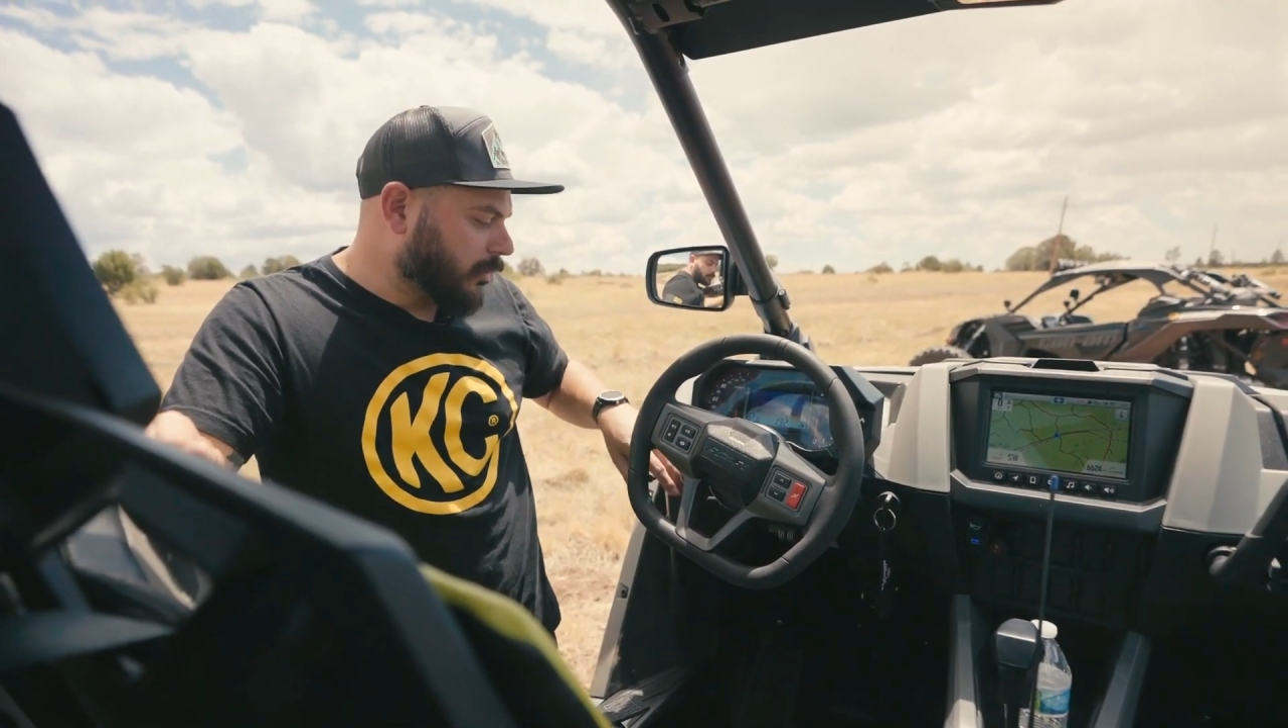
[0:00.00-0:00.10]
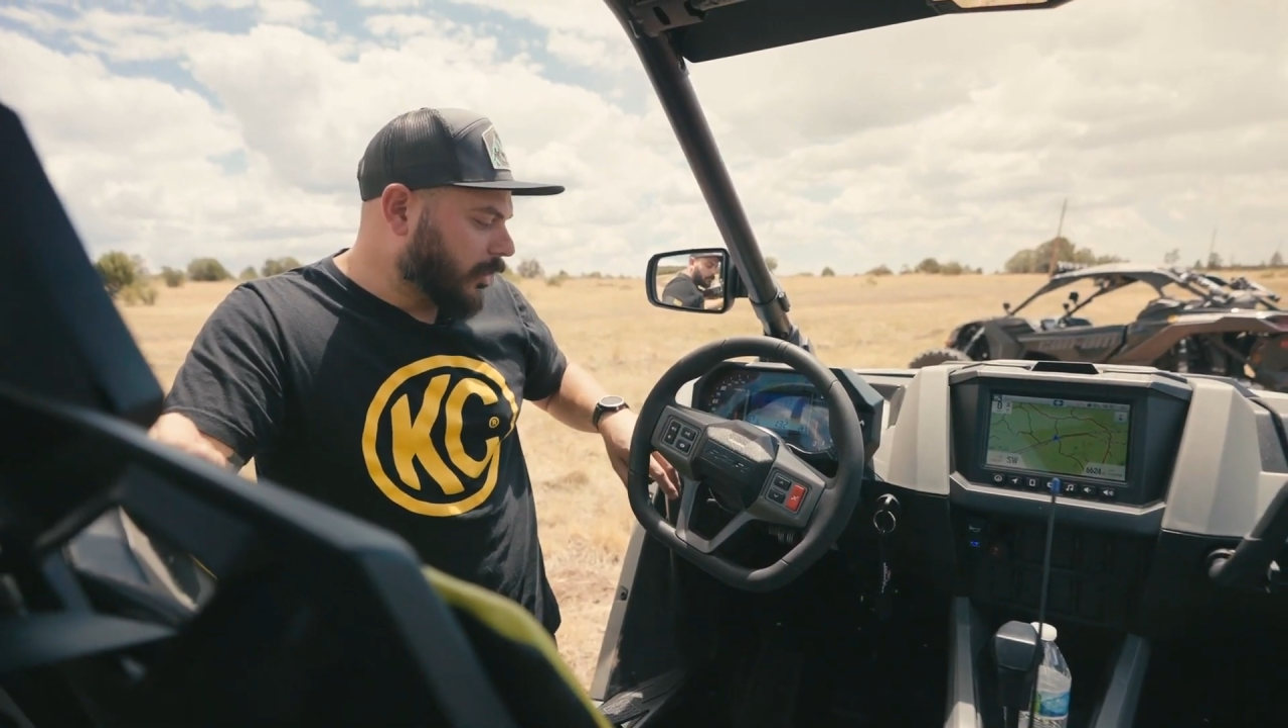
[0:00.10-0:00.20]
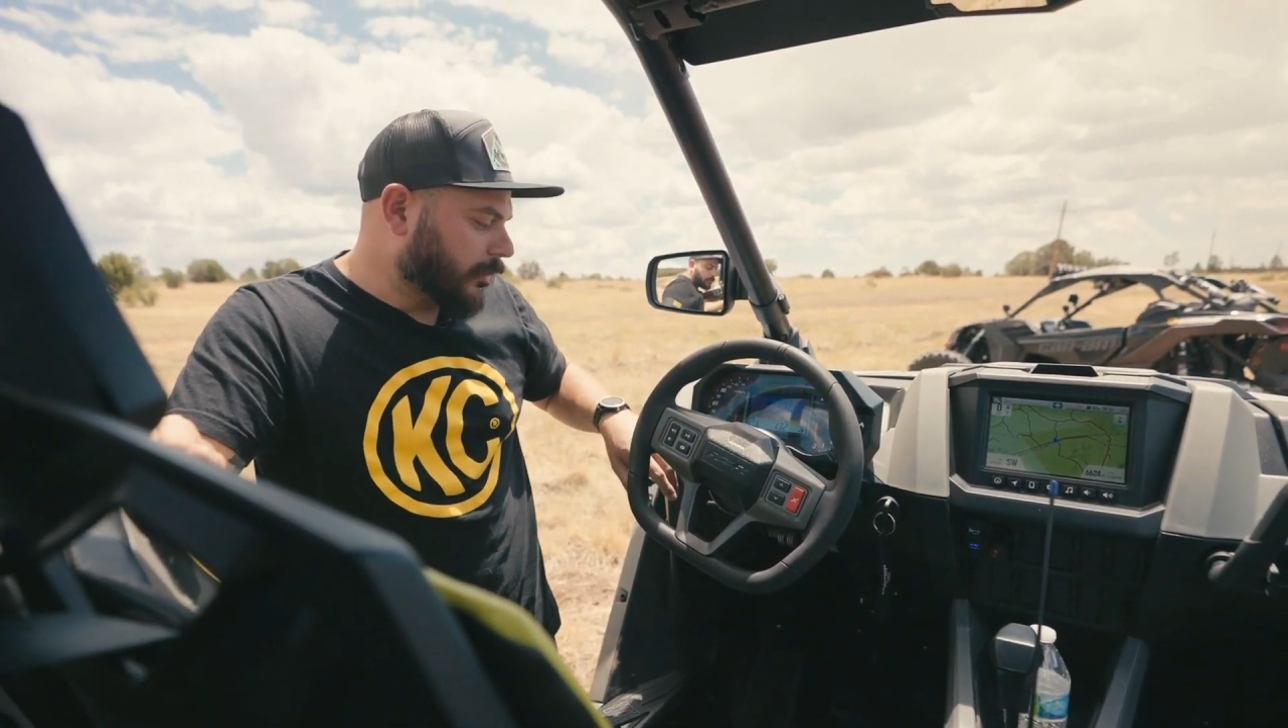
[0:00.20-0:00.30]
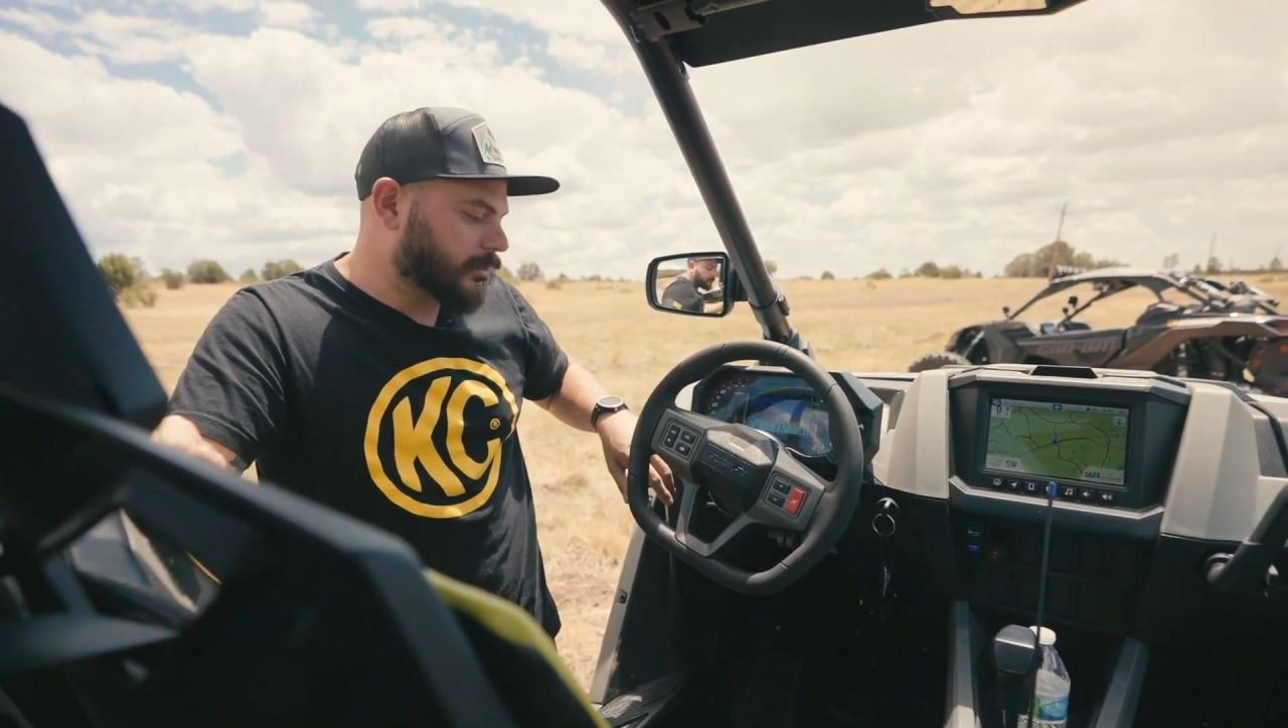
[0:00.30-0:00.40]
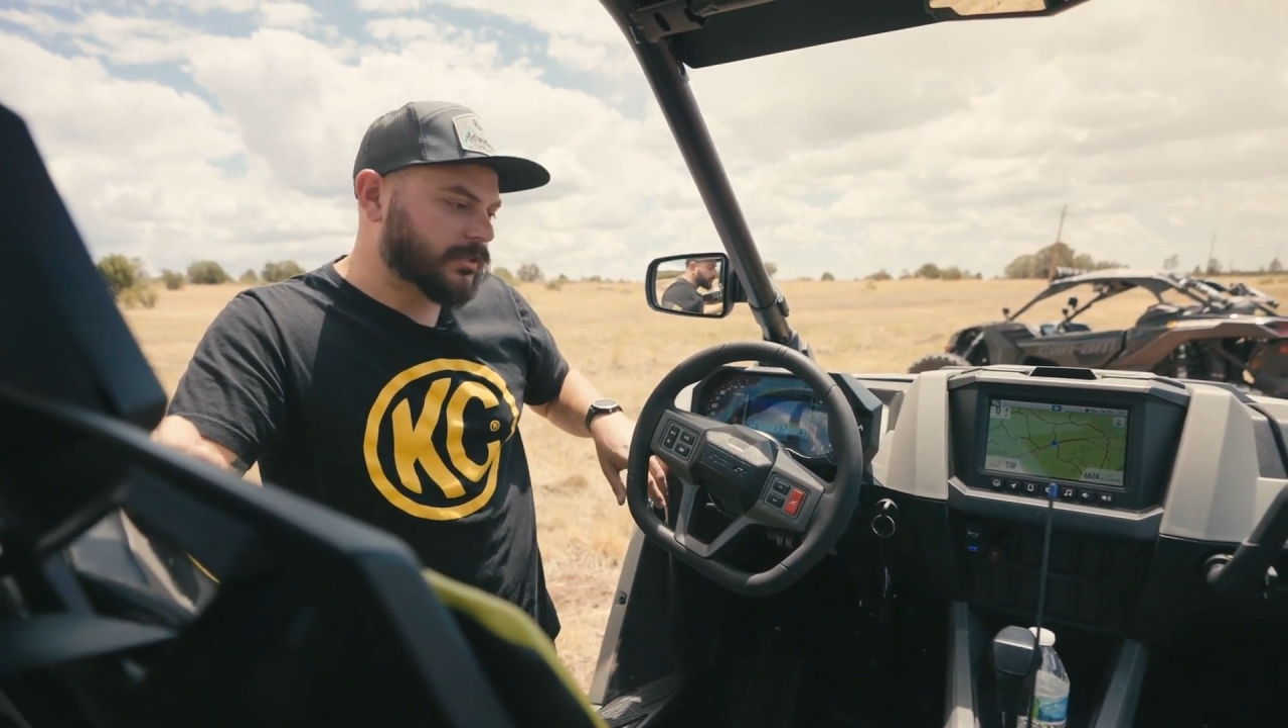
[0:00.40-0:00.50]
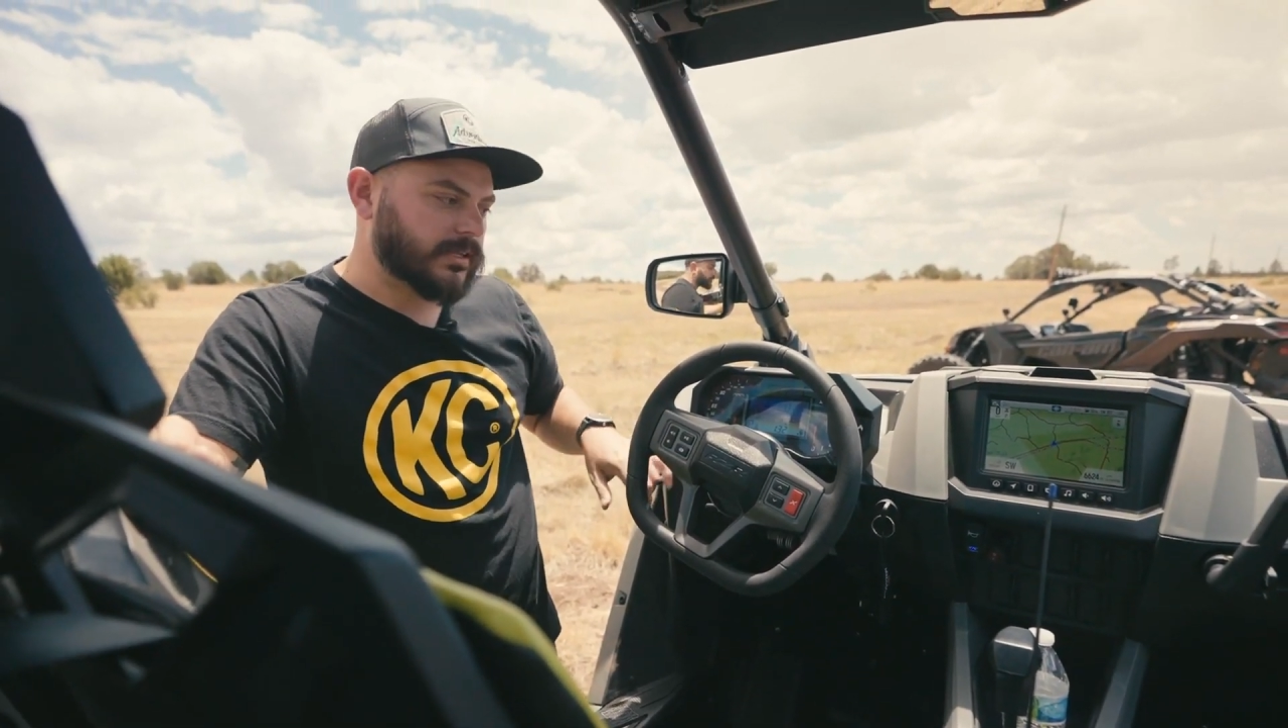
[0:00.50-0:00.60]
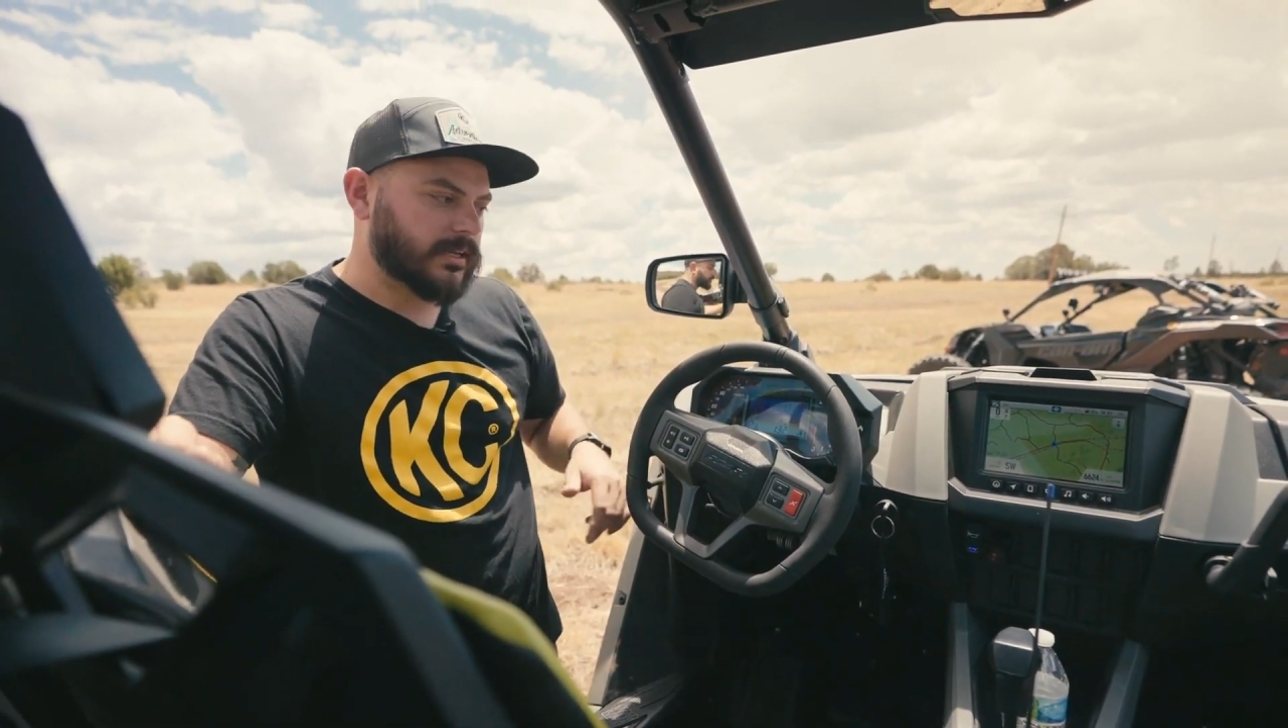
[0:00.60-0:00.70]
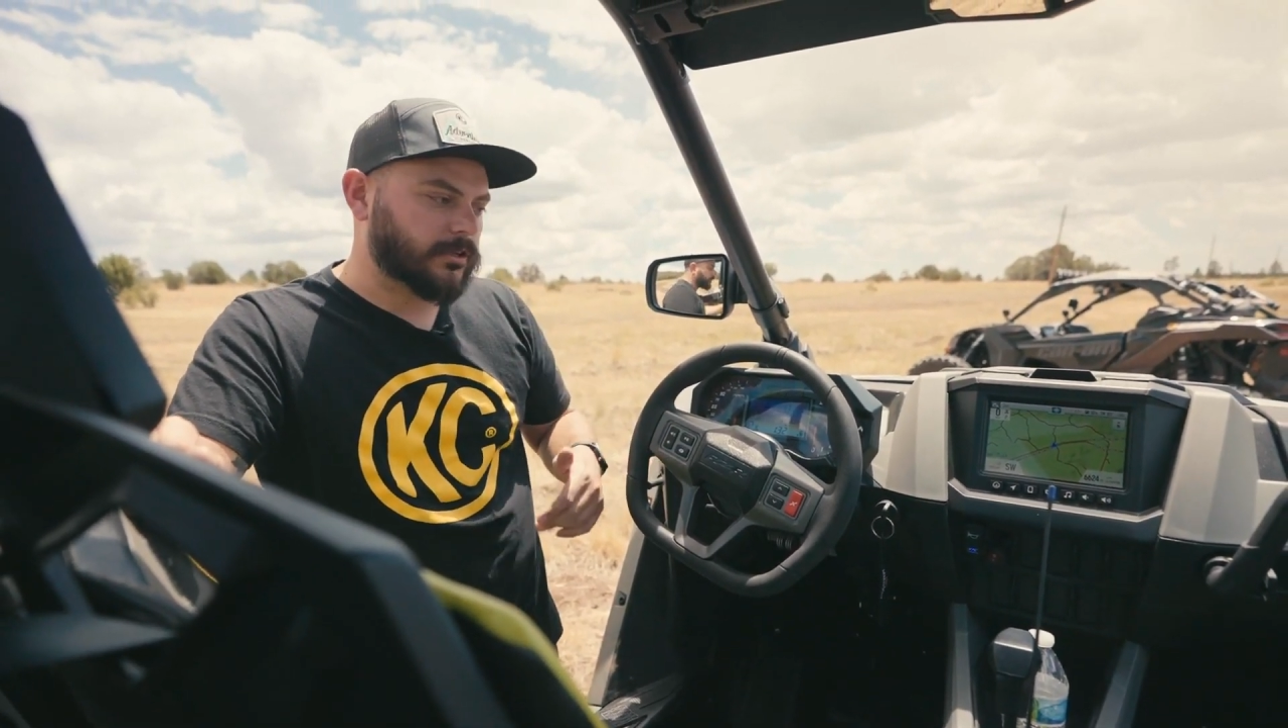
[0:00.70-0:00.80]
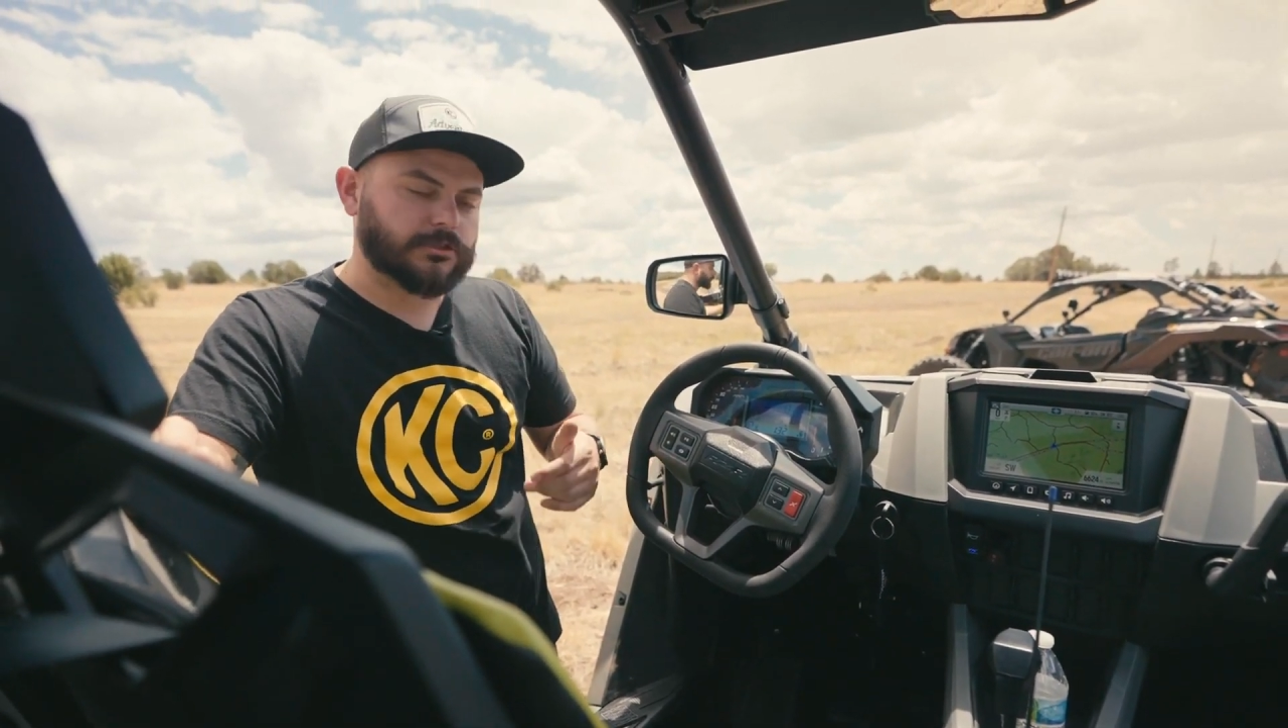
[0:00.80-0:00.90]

longer just like your